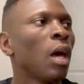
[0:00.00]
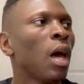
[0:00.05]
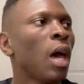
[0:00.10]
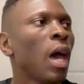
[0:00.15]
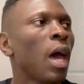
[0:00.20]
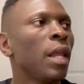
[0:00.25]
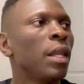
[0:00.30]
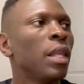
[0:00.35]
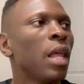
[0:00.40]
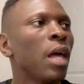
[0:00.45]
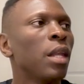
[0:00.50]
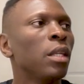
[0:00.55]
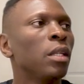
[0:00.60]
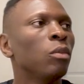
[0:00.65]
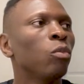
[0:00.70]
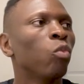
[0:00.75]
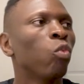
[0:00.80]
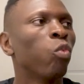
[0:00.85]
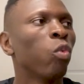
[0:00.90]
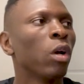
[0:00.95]
and
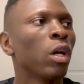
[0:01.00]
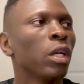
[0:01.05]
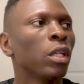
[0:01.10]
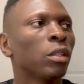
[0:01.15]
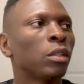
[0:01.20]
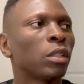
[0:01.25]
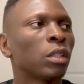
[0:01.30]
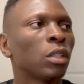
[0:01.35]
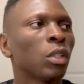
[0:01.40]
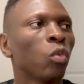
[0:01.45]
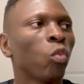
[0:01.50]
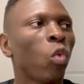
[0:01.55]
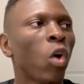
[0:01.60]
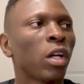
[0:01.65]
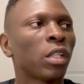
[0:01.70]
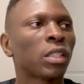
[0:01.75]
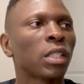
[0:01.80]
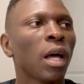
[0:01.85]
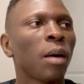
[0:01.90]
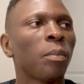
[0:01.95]
then it
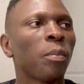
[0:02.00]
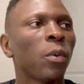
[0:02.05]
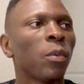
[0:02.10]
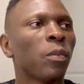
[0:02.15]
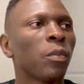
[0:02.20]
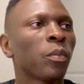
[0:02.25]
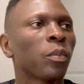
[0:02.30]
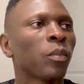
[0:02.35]
wakes up,